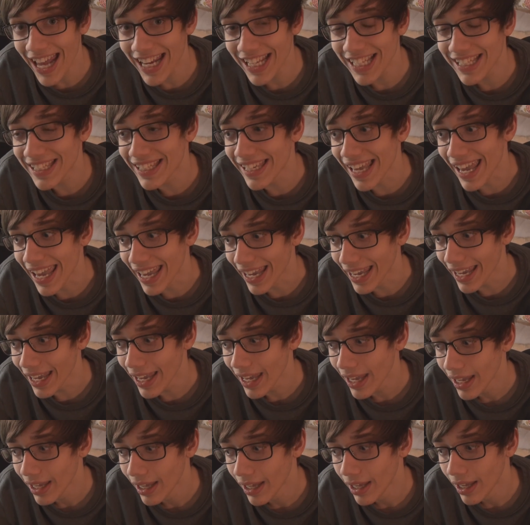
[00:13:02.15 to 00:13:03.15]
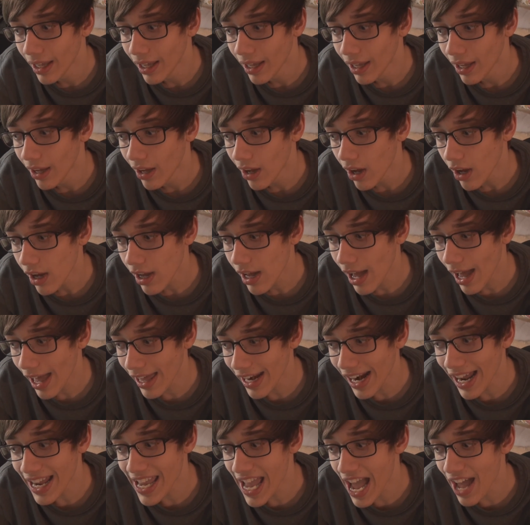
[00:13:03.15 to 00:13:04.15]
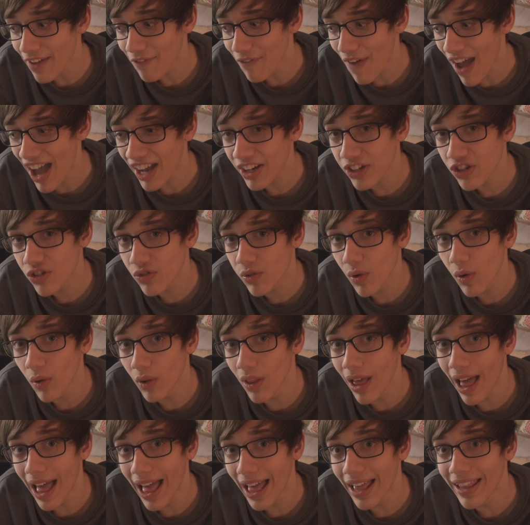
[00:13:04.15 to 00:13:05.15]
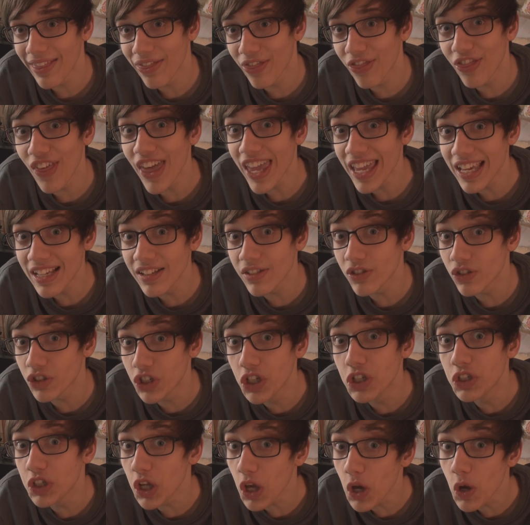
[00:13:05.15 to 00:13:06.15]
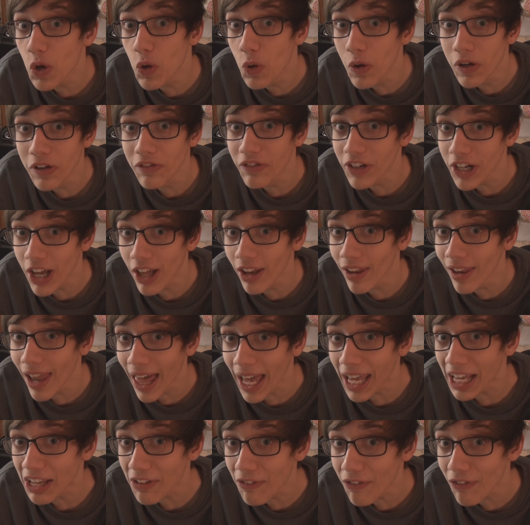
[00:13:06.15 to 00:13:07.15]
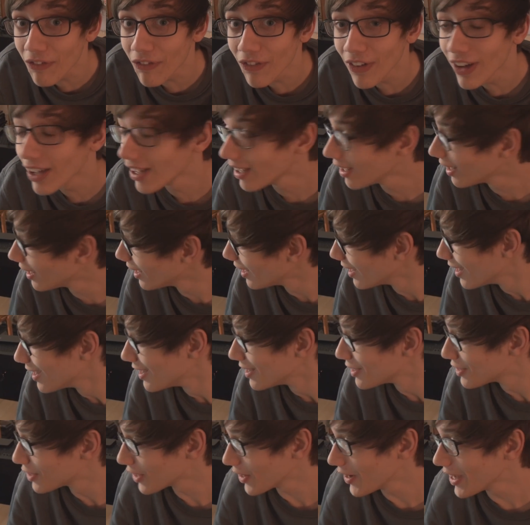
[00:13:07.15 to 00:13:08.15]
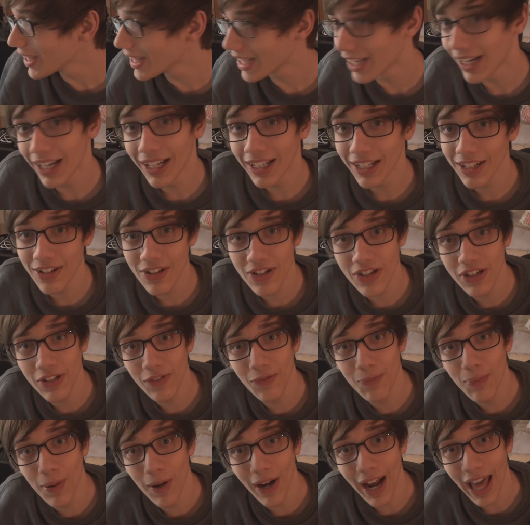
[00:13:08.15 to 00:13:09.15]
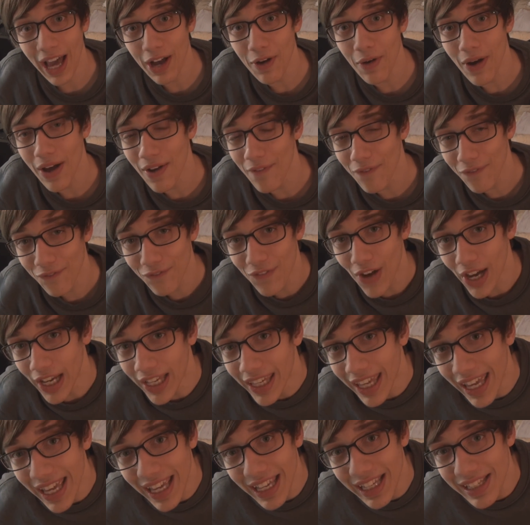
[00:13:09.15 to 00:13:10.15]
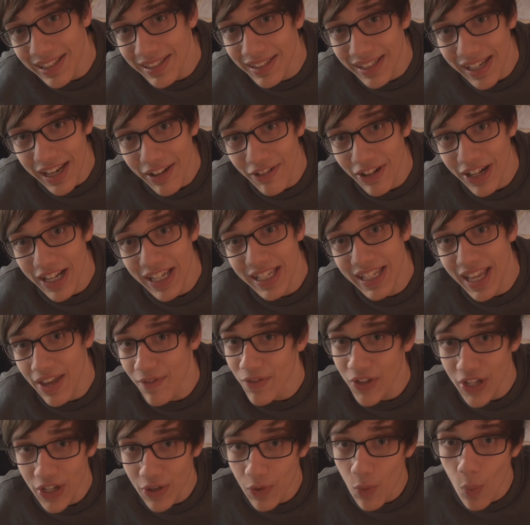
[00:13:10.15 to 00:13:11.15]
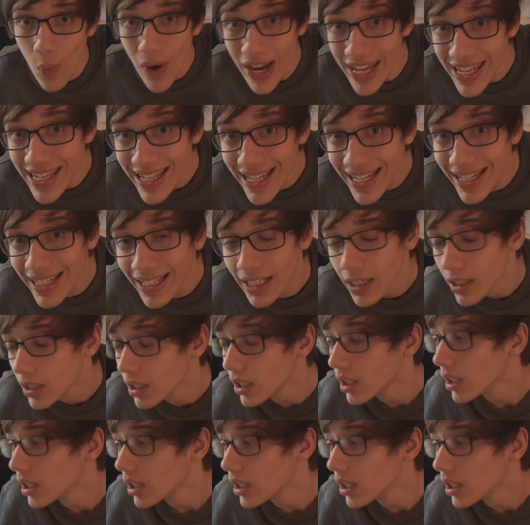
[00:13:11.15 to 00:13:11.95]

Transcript: editing, and I have actual things to do in real life, so I can't just put out fucking series every week.